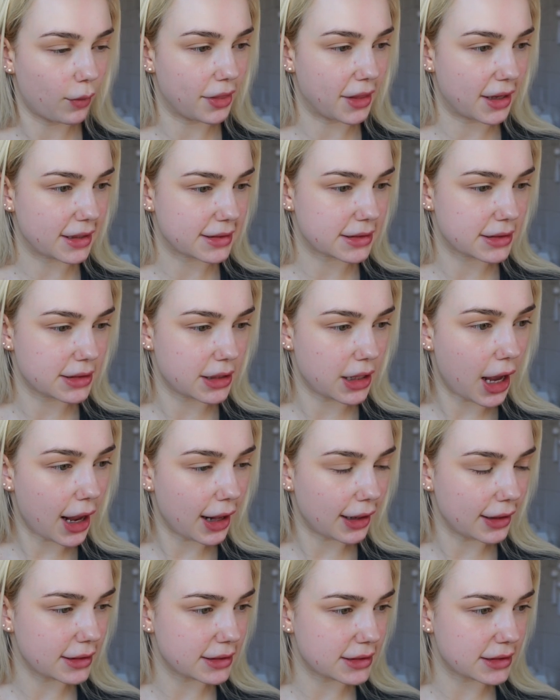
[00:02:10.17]
with a
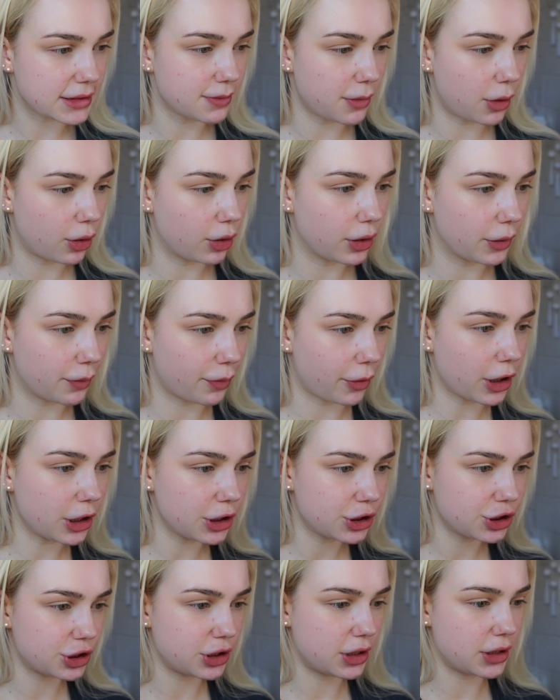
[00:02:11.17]
slightly smaller
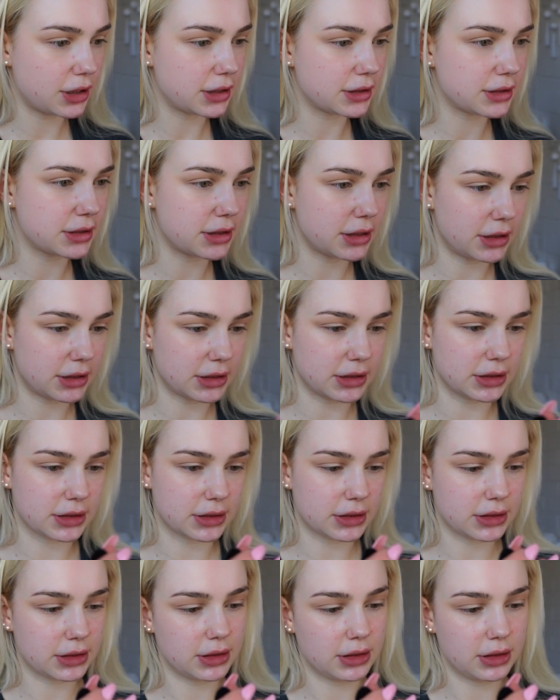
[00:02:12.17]
brush. This
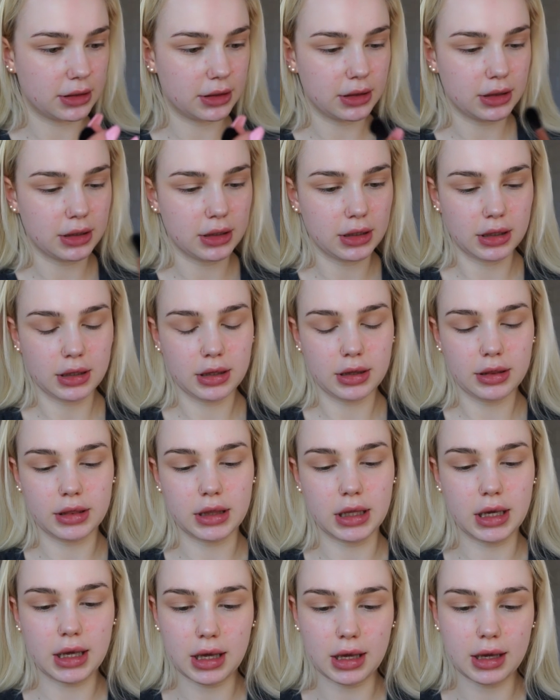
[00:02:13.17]
is
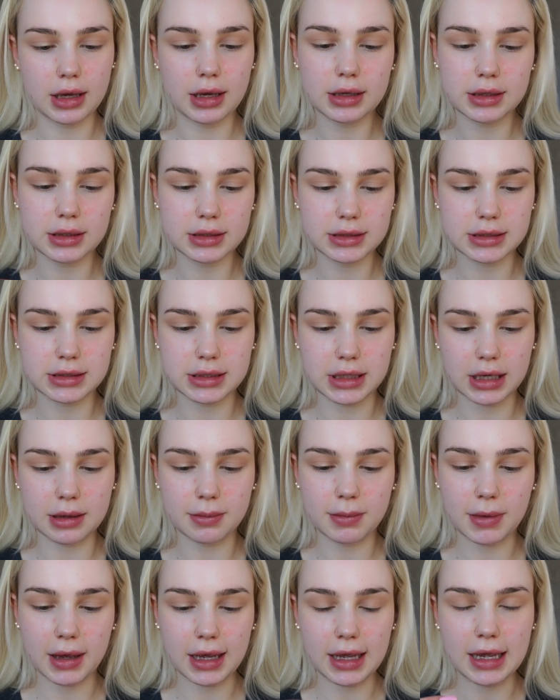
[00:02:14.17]
the
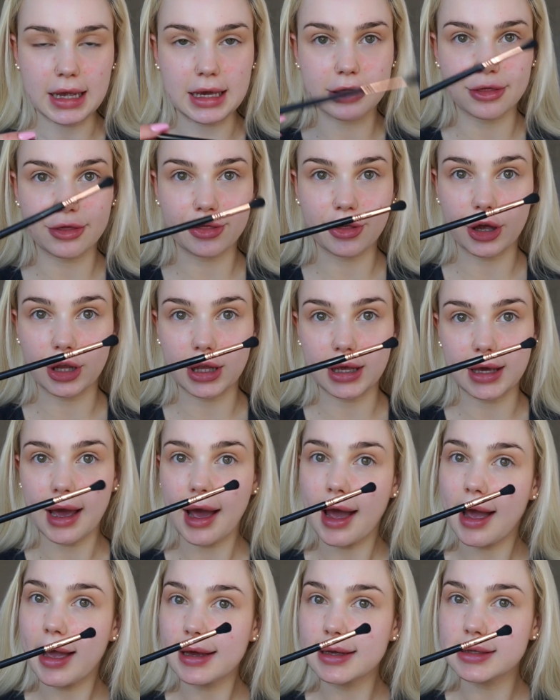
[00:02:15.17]
Sigma
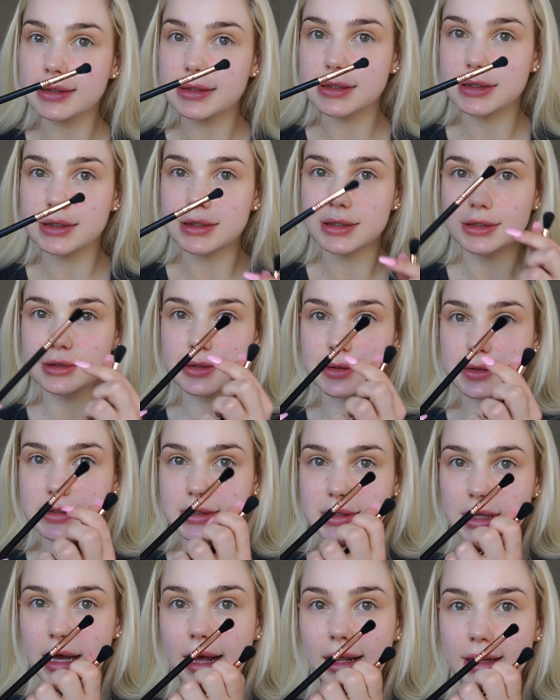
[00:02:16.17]
E38, so it's
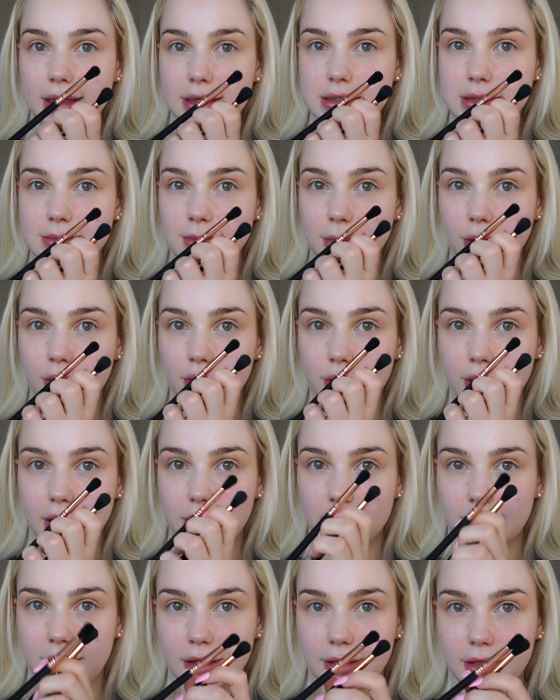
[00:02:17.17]
slightly
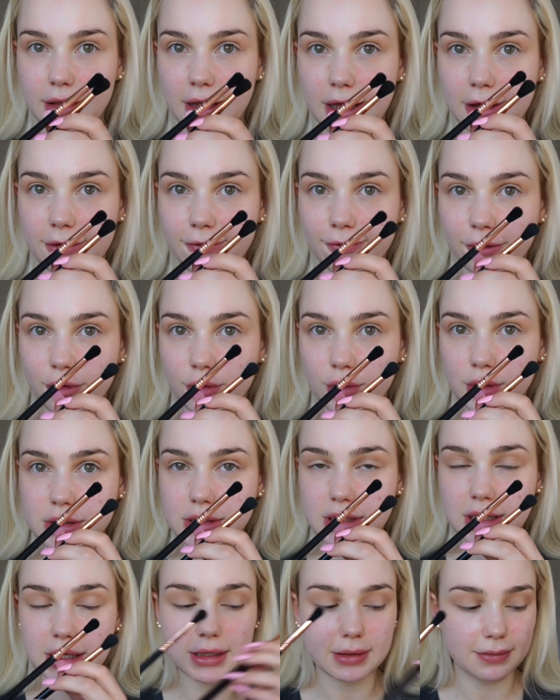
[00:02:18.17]
smaller than the
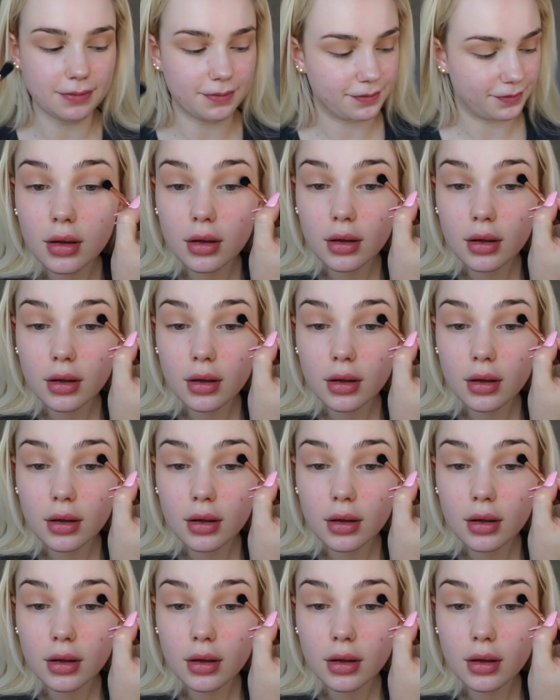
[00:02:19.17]
E40.